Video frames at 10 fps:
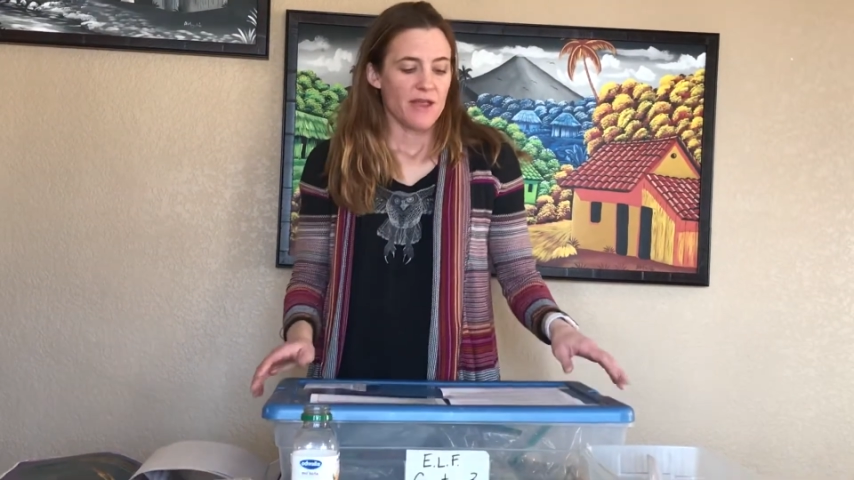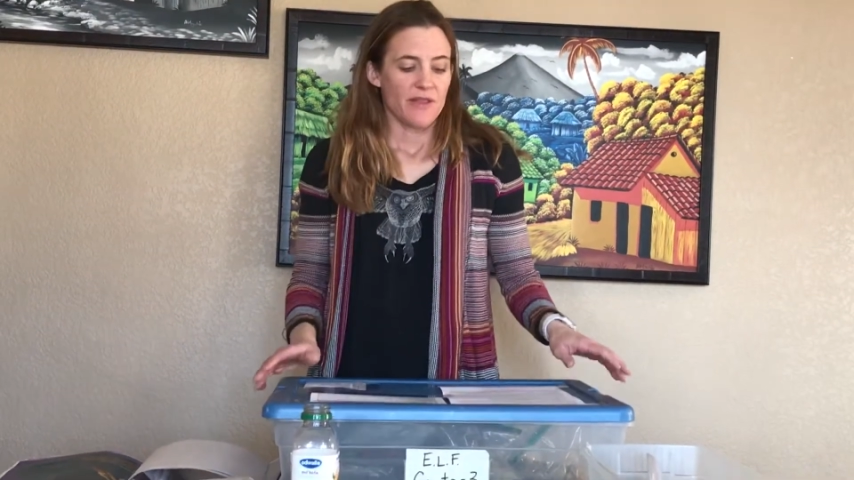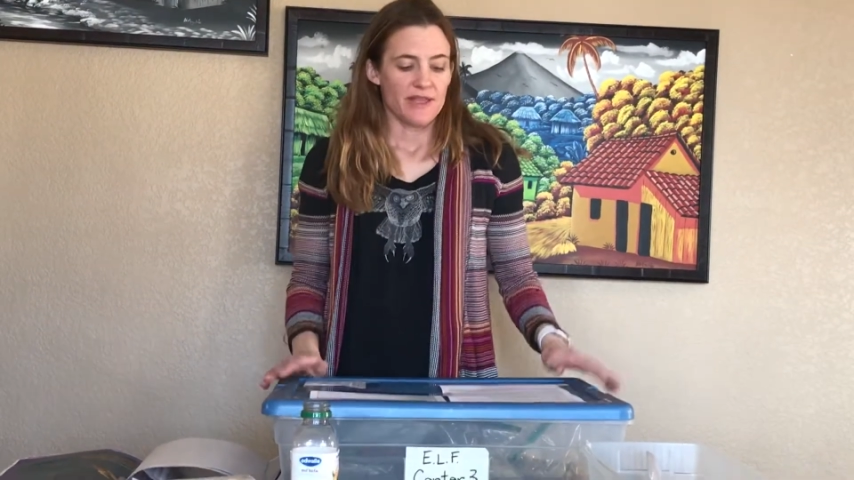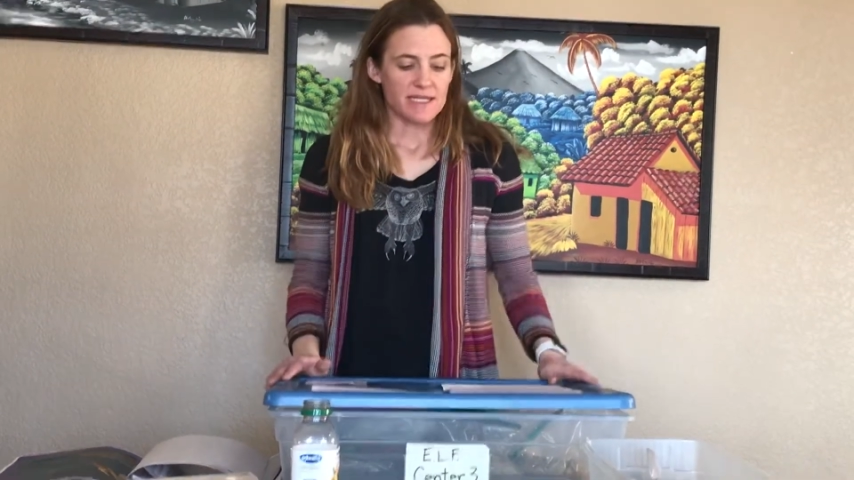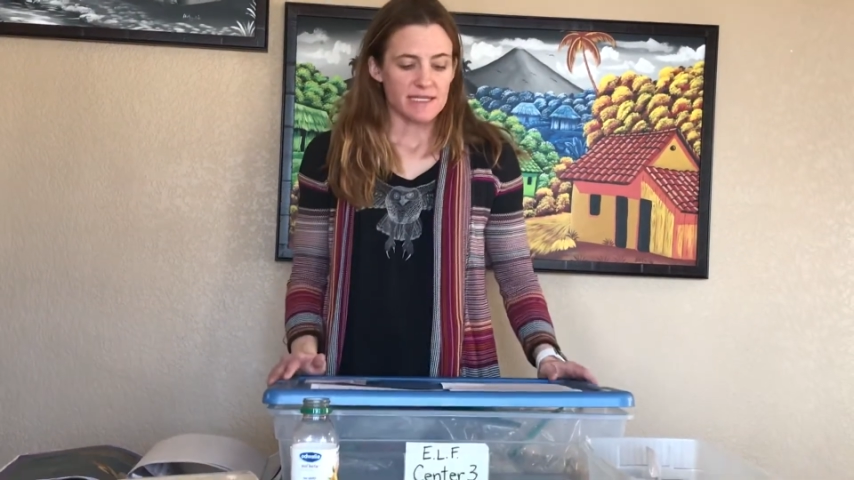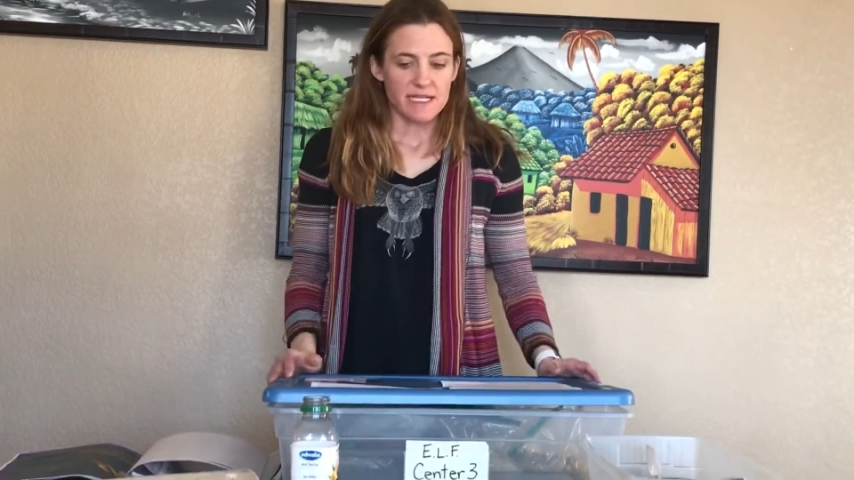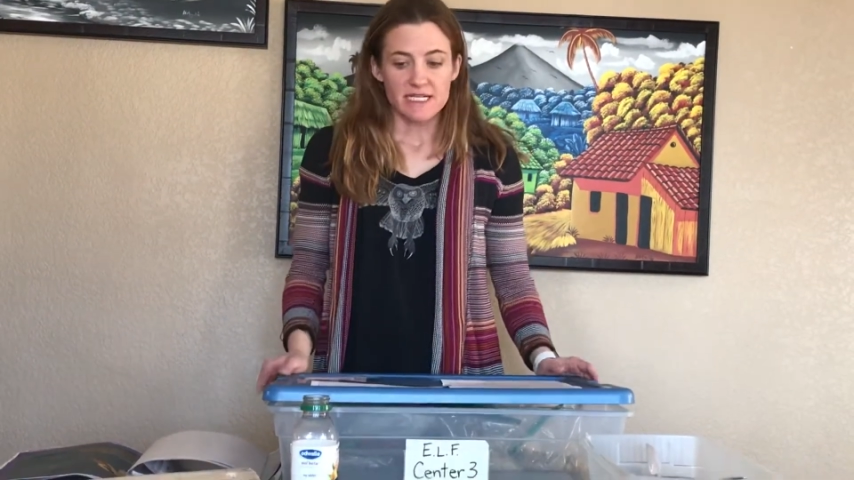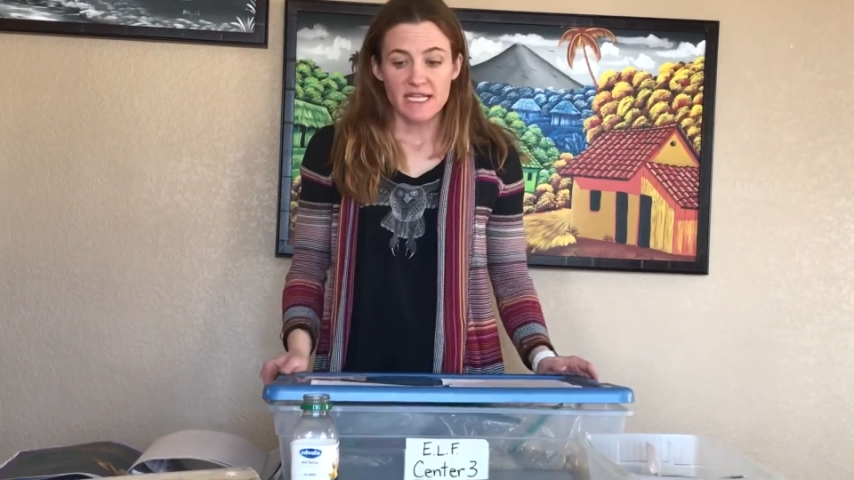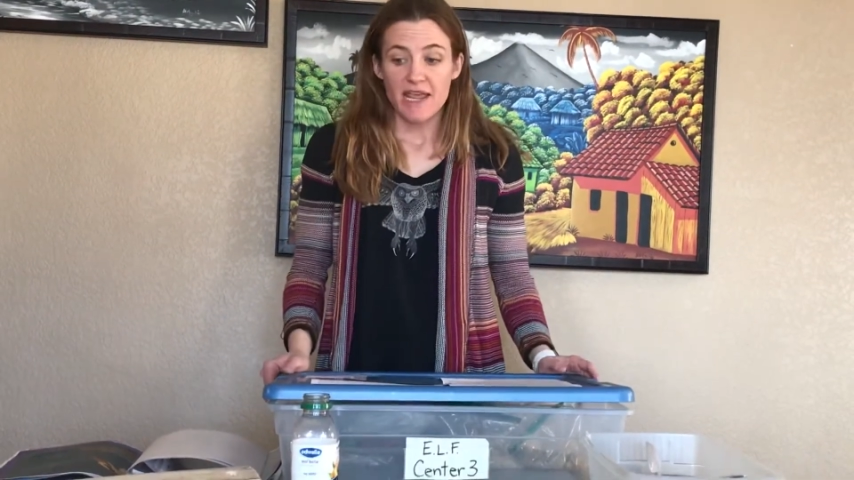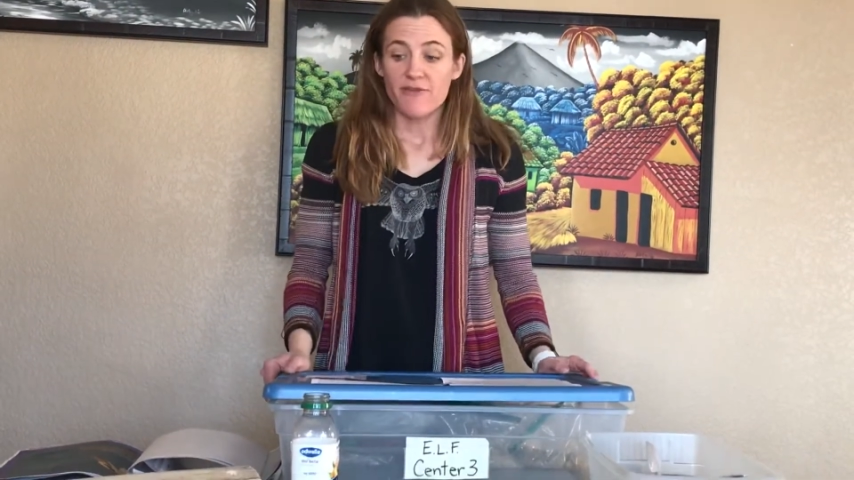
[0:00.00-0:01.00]
This is
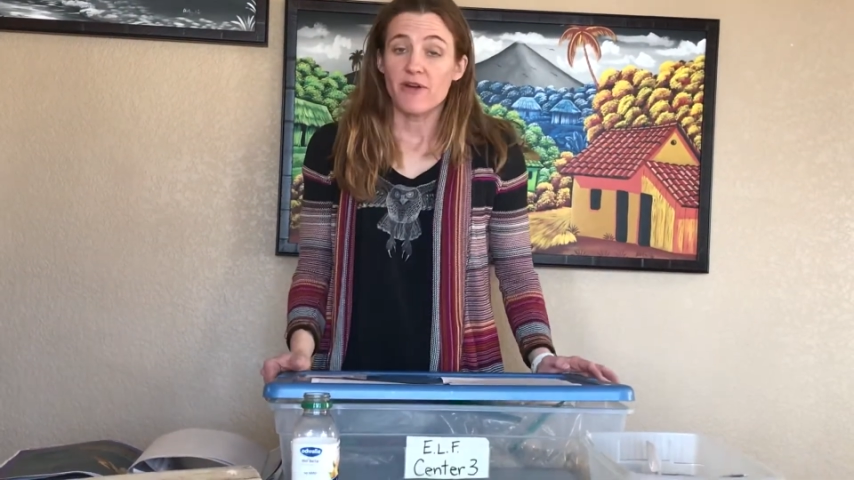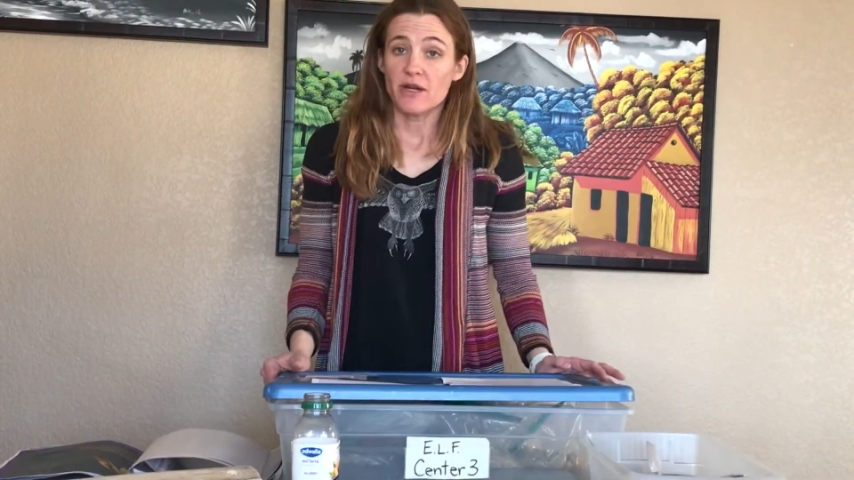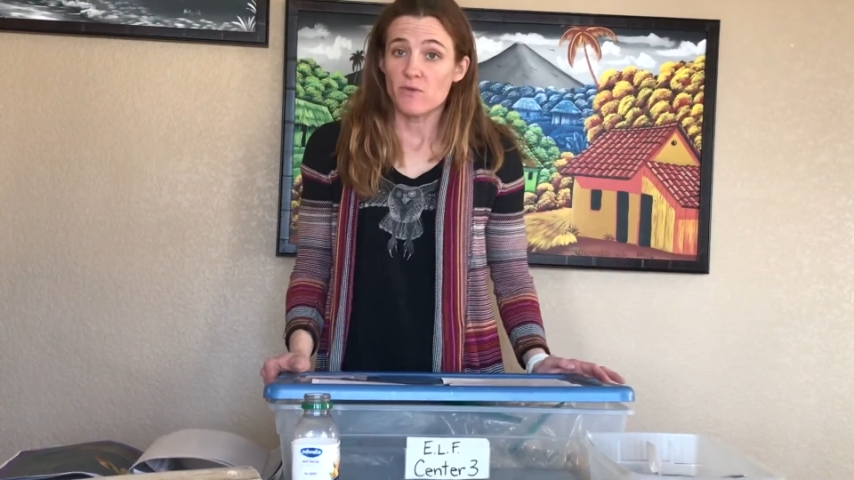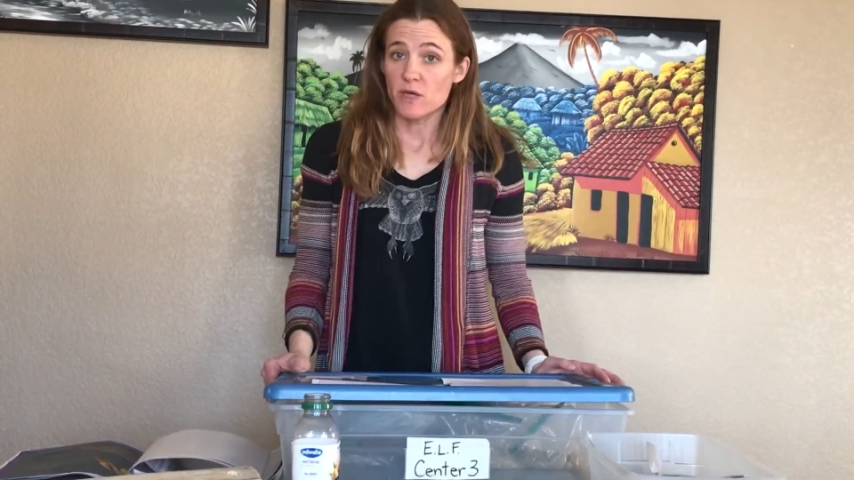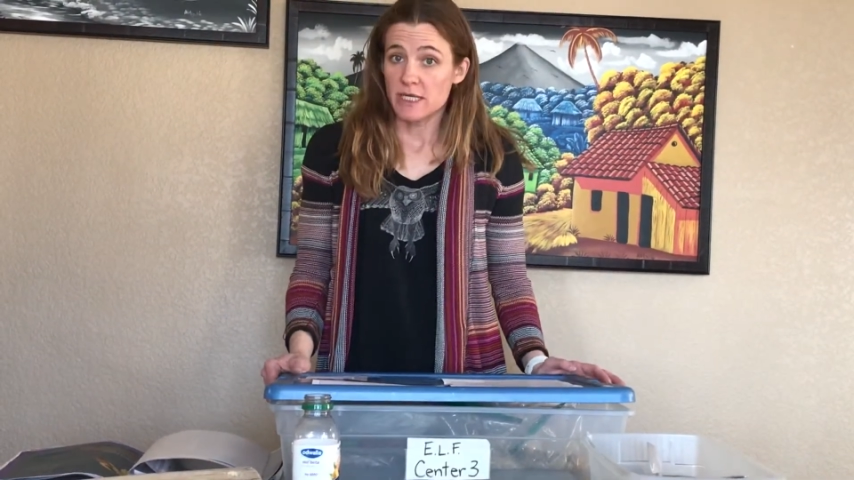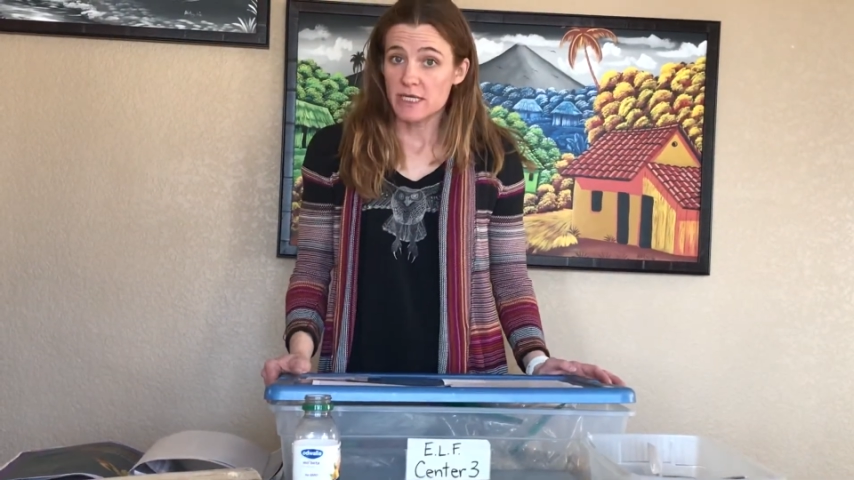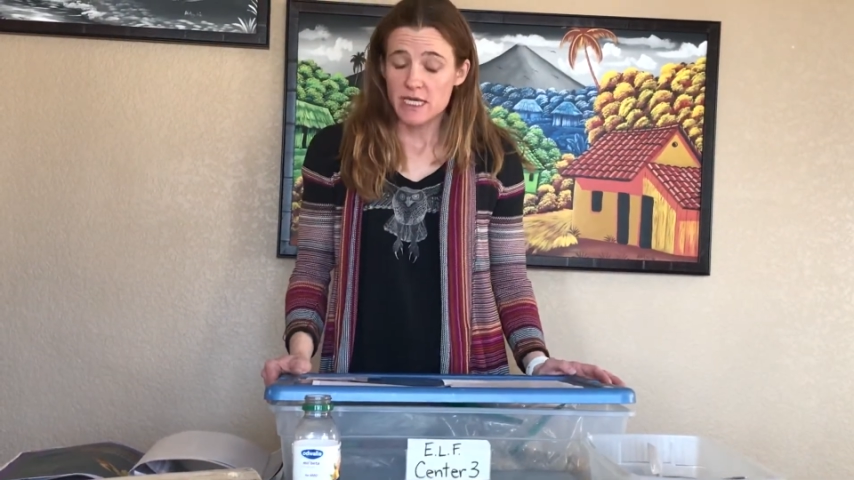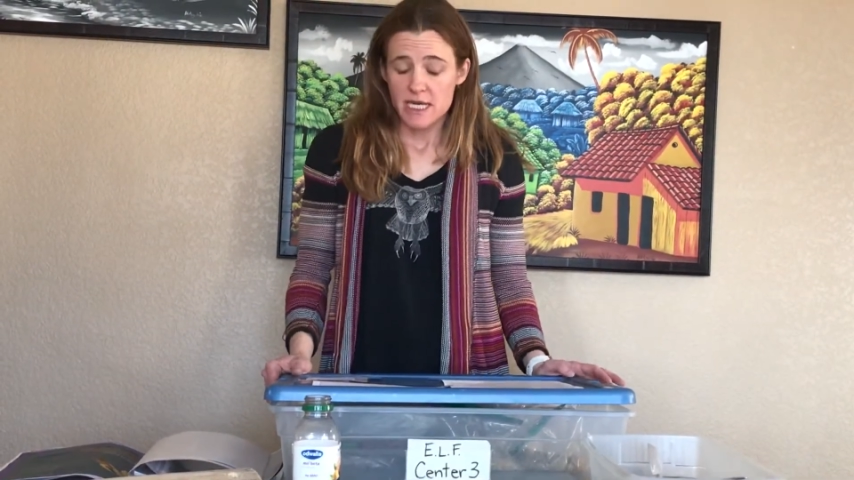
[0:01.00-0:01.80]
a fun one,